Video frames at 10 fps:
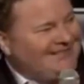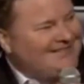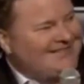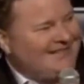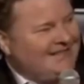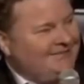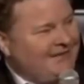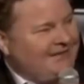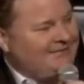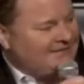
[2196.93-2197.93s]

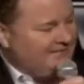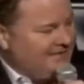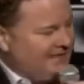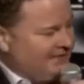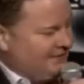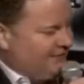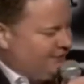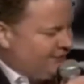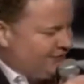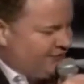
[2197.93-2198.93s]
Celebrated with some
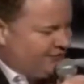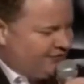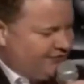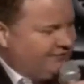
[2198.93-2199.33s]
nachos.